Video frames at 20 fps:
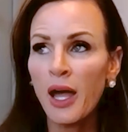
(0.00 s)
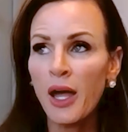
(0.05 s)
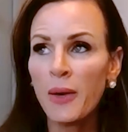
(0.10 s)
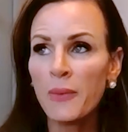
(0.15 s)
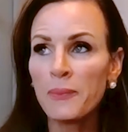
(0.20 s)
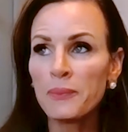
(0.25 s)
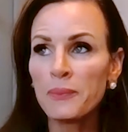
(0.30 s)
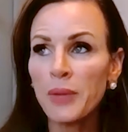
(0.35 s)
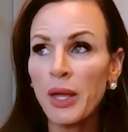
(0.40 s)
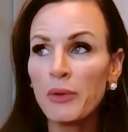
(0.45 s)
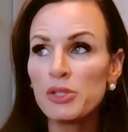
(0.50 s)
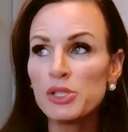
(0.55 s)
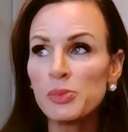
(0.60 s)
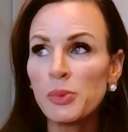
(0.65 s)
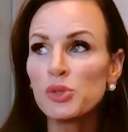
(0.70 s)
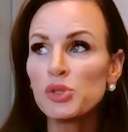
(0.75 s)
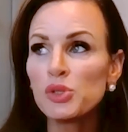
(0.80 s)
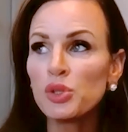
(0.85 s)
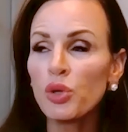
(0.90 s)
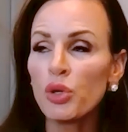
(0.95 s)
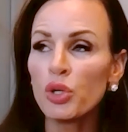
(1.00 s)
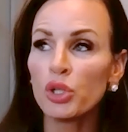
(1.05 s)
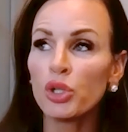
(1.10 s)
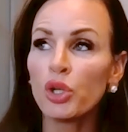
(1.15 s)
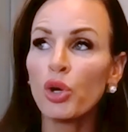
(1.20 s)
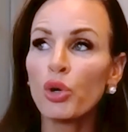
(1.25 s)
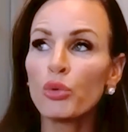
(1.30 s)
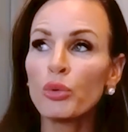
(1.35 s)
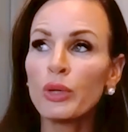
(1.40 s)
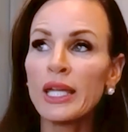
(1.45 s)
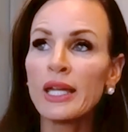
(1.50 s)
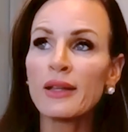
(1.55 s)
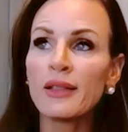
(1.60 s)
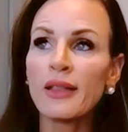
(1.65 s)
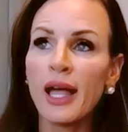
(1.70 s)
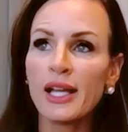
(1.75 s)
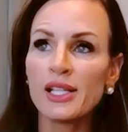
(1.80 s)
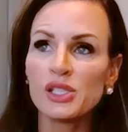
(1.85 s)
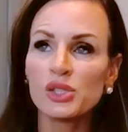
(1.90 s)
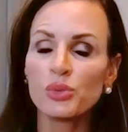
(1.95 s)
I was supposed to go to Korea
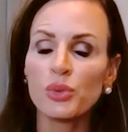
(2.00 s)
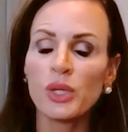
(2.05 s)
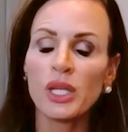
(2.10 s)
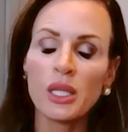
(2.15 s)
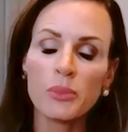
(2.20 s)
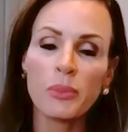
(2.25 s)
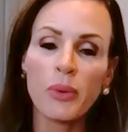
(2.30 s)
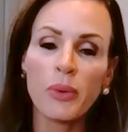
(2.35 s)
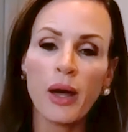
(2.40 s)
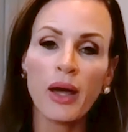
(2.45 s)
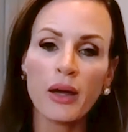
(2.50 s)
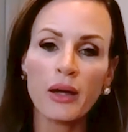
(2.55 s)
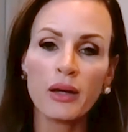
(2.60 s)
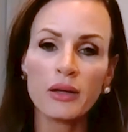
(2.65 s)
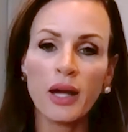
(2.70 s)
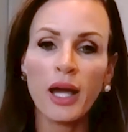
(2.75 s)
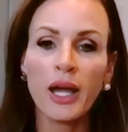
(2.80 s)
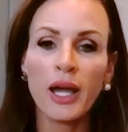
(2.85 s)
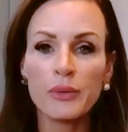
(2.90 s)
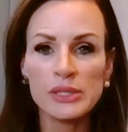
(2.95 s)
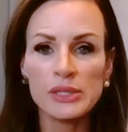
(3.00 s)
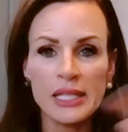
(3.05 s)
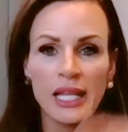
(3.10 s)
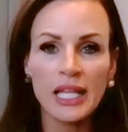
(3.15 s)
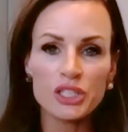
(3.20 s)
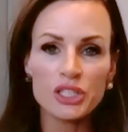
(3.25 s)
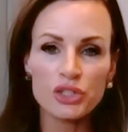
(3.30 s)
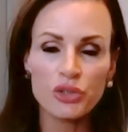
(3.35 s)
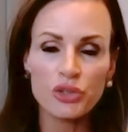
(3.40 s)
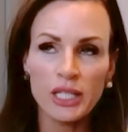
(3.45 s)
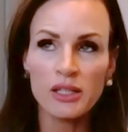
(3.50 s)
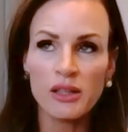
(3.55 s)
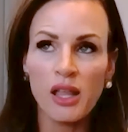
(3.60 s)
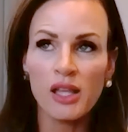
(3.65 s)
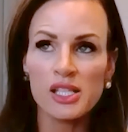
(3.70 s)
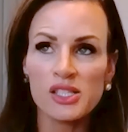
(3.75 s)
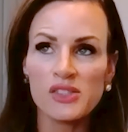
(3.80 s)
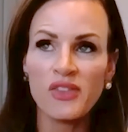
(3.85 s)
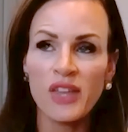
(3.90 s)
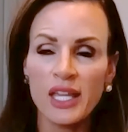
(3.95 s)
last week, but I was lecturing in
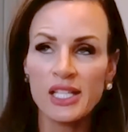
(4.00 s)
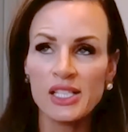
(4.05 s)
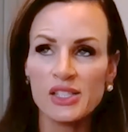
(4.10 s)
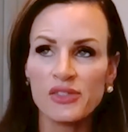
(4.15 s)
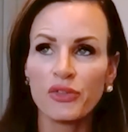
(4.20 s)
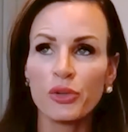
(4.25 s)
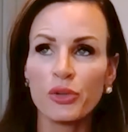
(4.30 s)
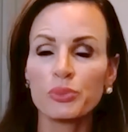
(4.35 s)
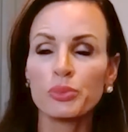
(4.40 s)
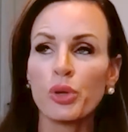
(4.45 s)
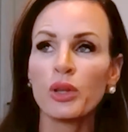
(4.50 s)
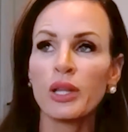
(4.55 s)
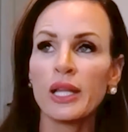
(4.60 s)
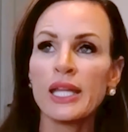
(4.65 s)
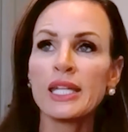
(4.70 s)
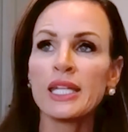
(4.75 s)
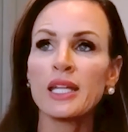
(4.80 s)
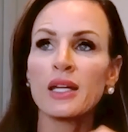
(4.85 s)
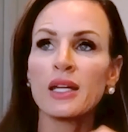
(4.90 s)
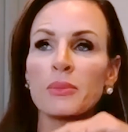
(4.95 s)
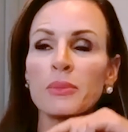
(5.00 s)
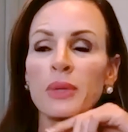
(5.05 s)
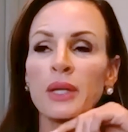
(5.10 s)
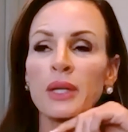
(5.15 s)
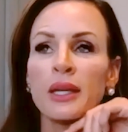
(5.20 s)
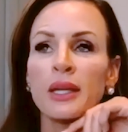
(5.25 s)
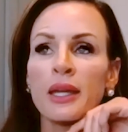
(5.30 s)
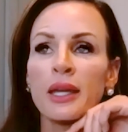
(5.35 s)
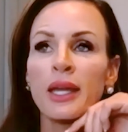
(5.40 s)
Las Vegas for Prolinium.